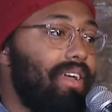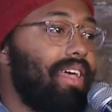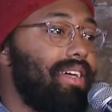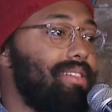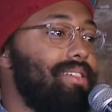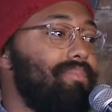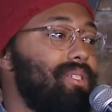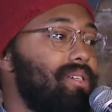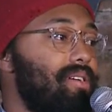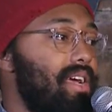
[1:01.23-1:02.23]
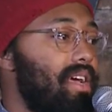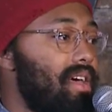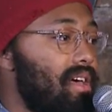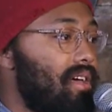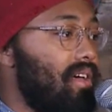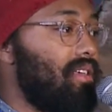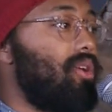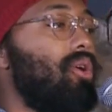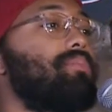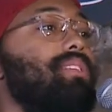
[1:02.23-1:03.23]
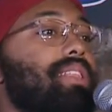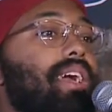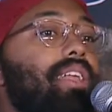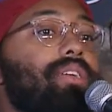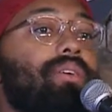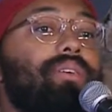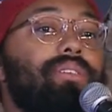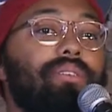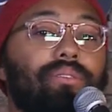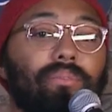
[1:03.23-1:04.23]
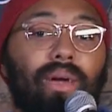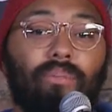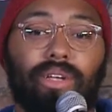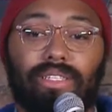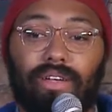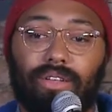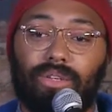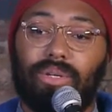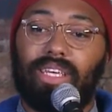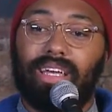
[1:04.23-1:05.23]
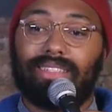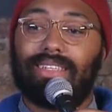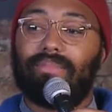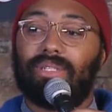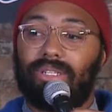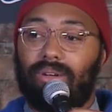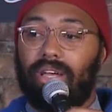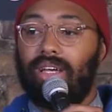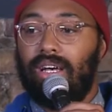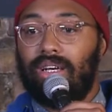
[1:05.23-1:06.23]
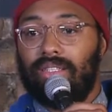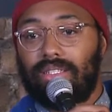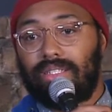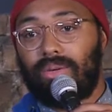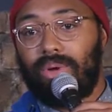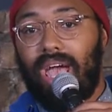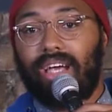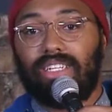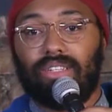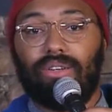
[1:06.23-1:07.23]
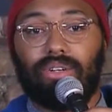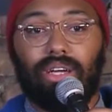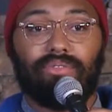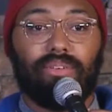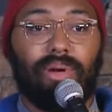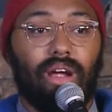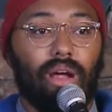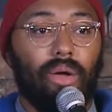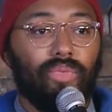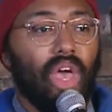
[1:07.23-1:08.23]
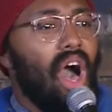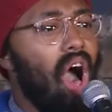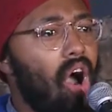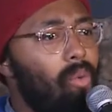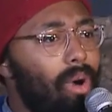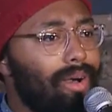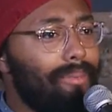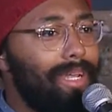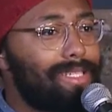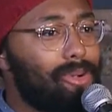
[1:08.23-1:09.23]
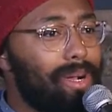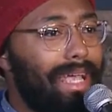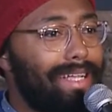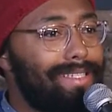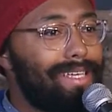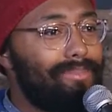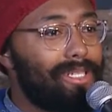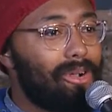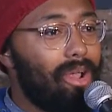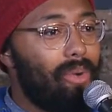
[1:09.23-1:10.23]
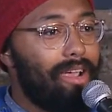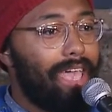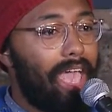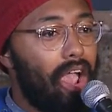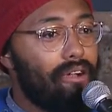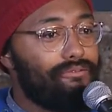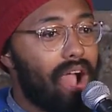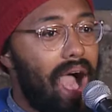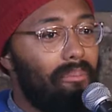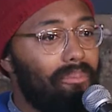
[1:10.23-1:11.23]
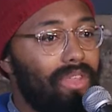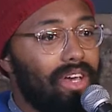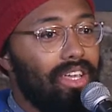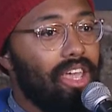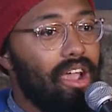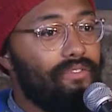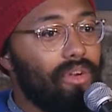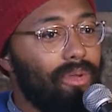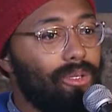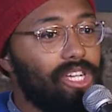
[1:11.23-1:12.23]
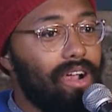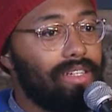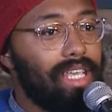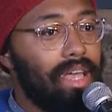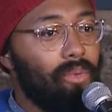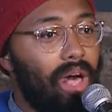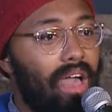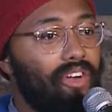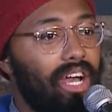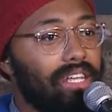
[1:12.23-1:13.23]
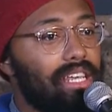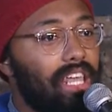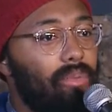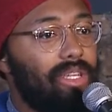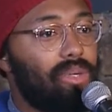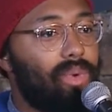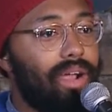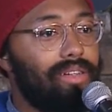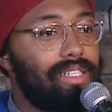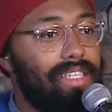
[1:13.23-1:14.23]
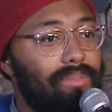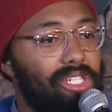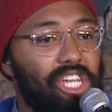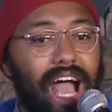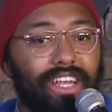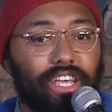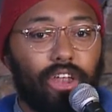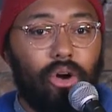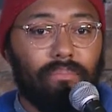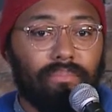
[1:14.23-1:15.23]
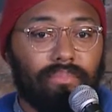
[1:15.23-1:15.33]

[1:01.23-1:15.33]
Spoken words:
of Kansas City, Missouri, and you go up to the lady and you go, "Excuse me, ma'am, what is there to do in Kansas City, Missouri?" This is the reaction you'll get from her. "Oh, welcome to historic Kansas City, Missouri. Where are you here from? You here from New Jersey? Well, I have a cousin. He went to Rutgers. His name is John. Do you know him?"